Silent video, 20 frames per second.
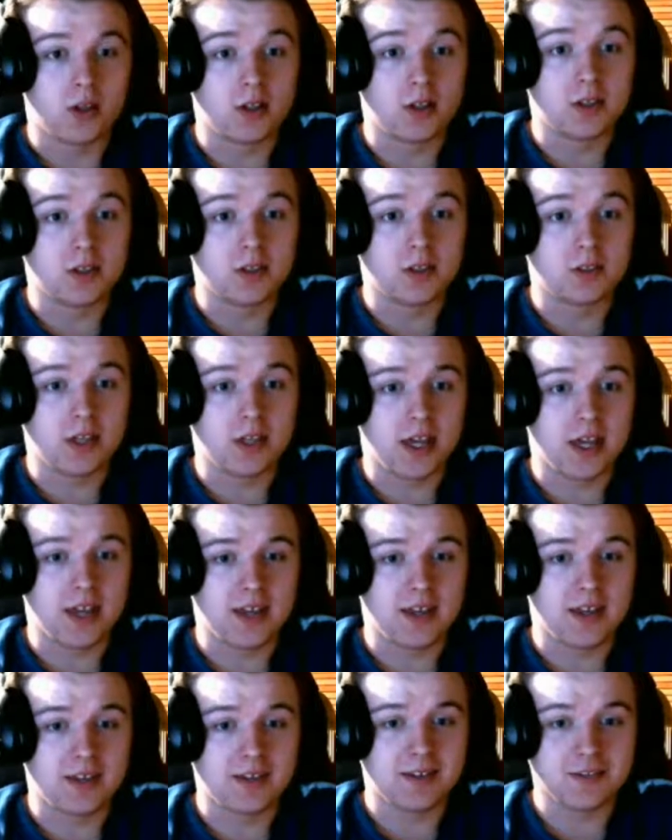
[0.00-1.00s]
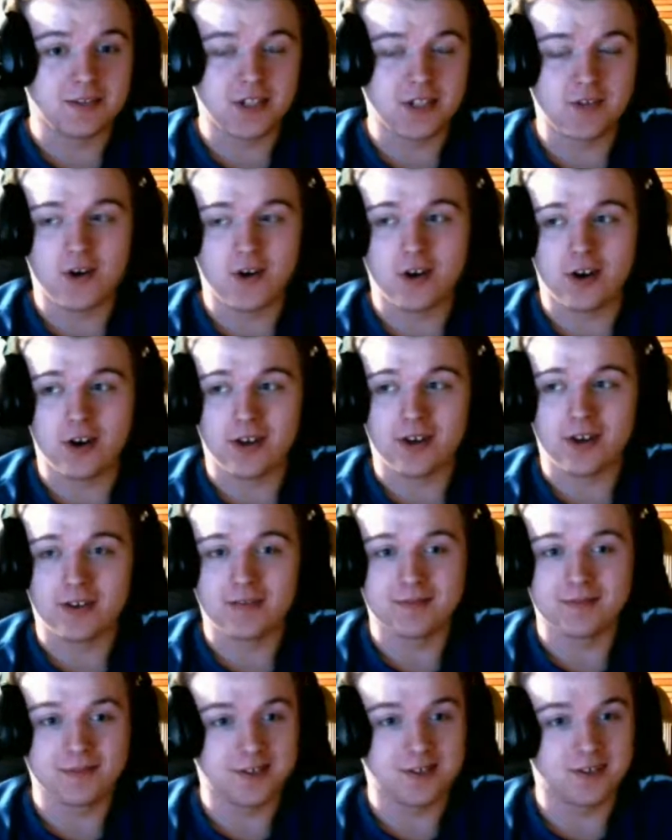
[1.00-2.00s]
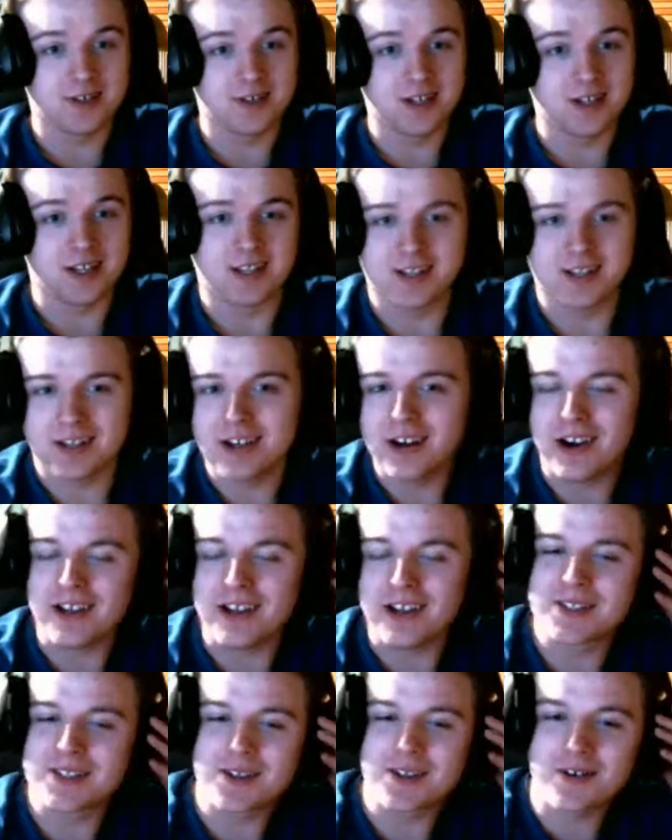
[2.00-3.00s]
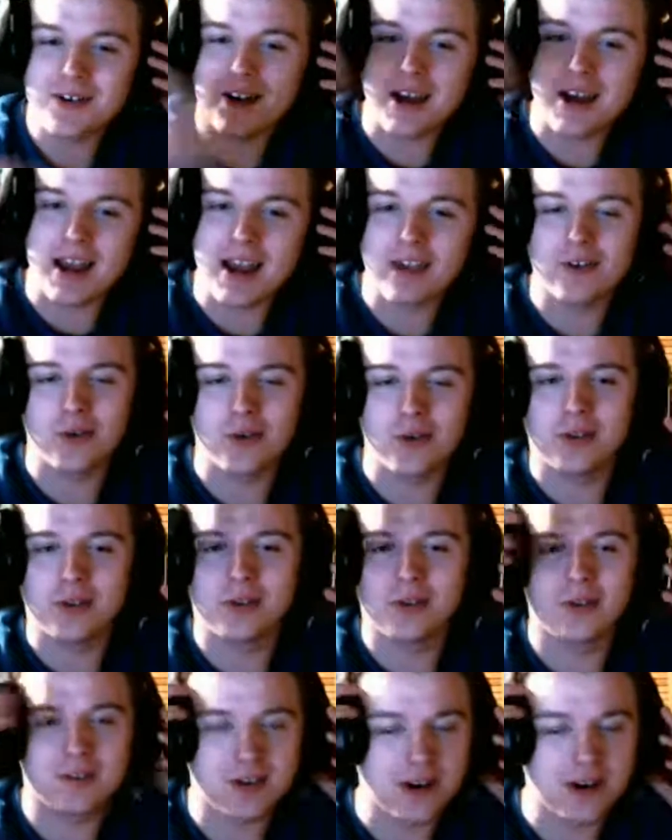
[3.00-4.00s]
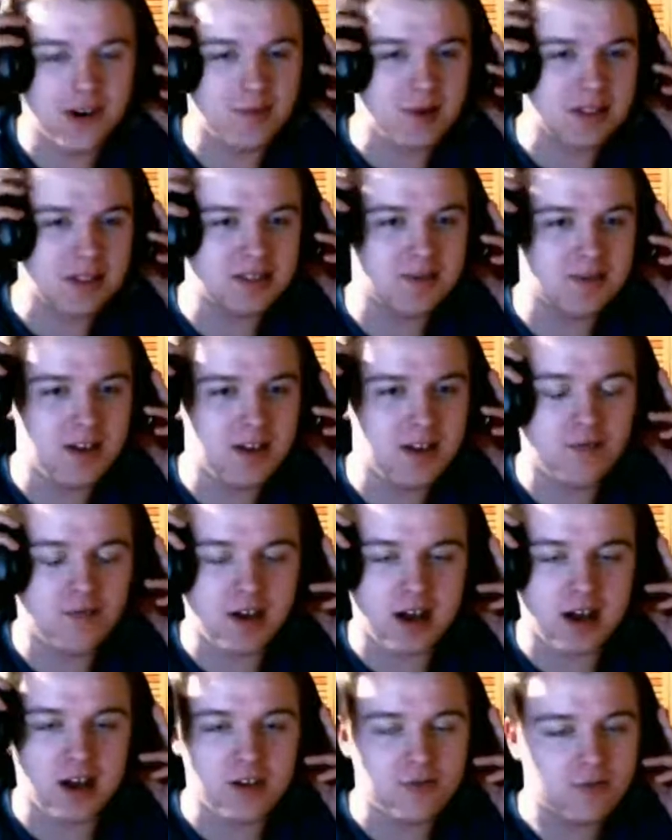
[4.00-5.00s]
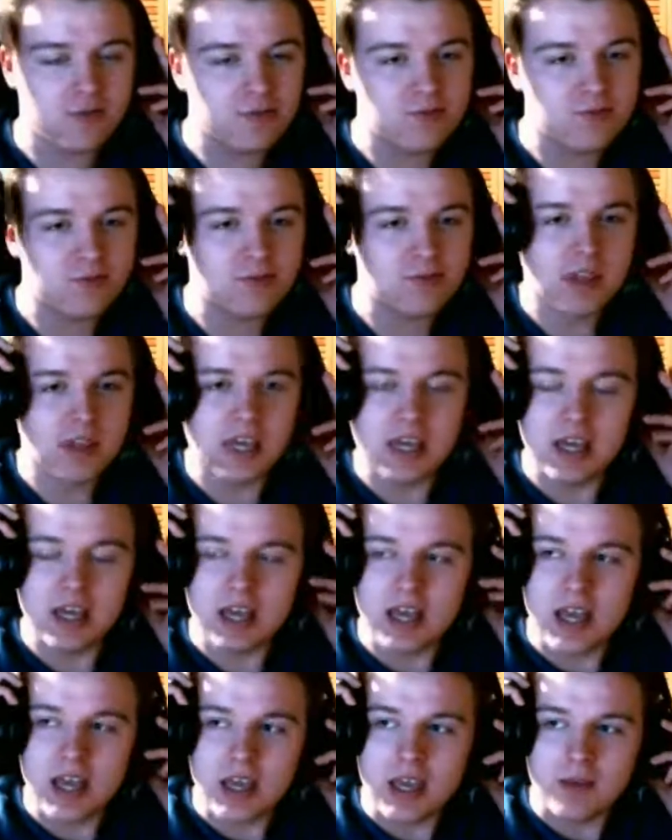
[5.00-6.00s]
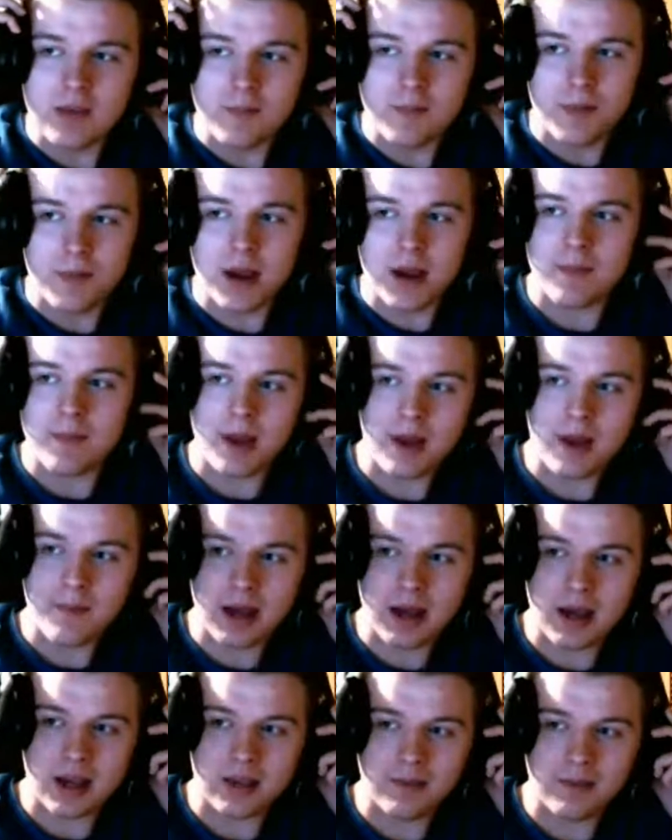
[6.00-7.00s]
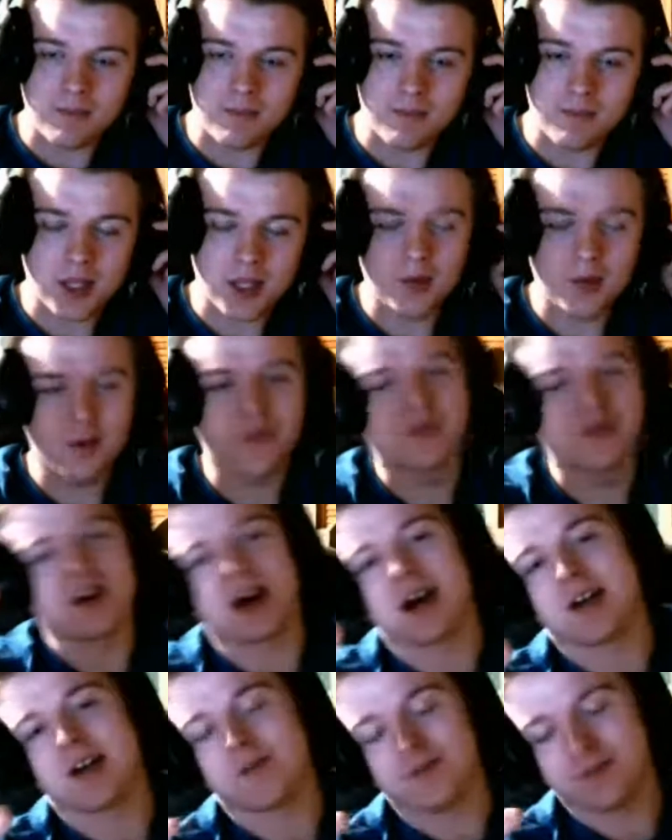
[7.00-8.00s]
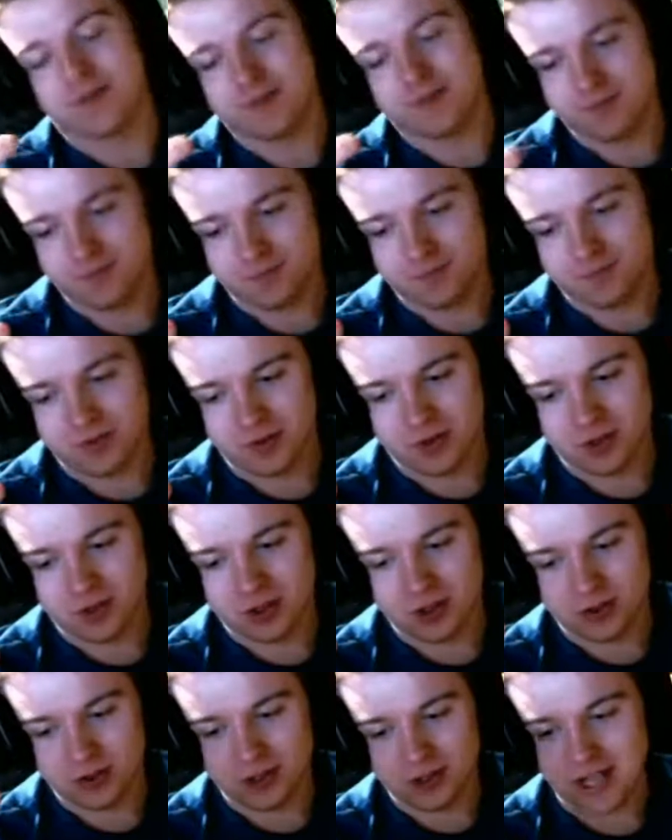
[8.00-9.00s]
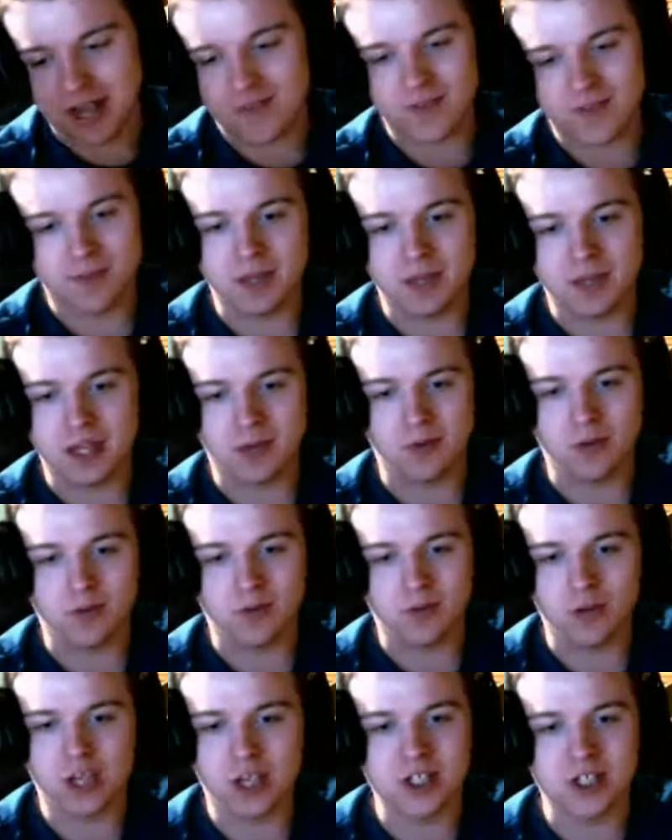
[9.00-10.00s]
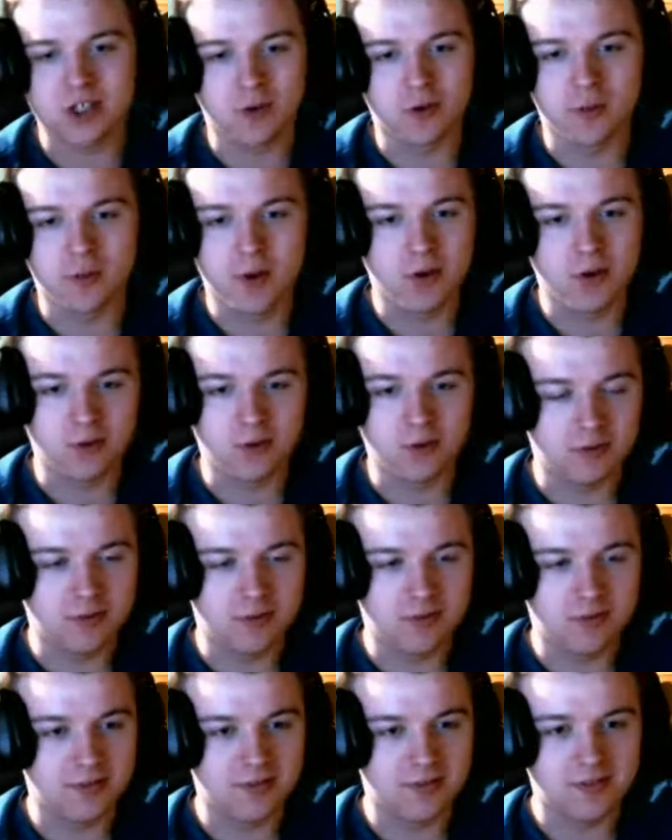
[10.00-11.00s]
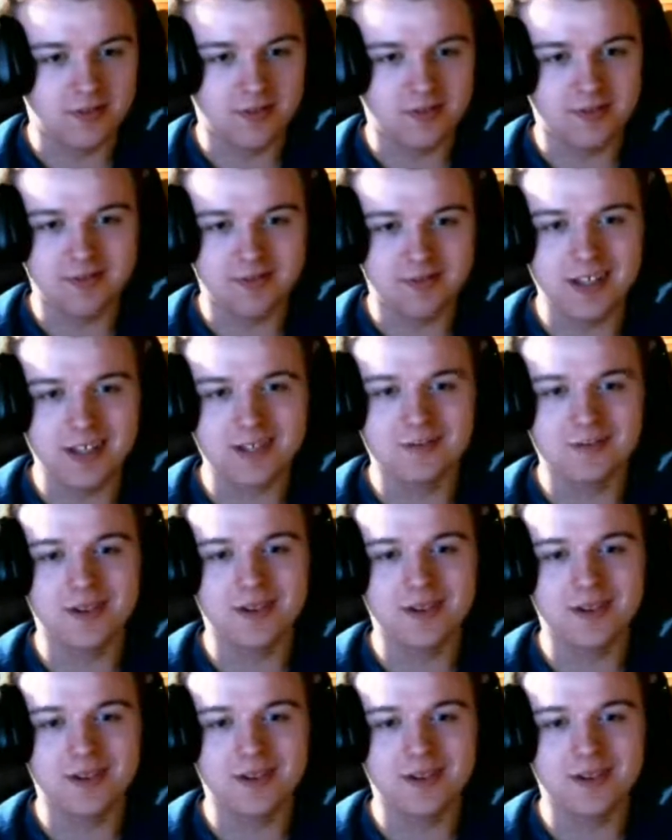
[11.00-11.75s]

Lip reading: Okay, Jeff Hardy. All right. So, I agree with you. All right, my 5. My number 5 would have to be Razor Ramon. Bring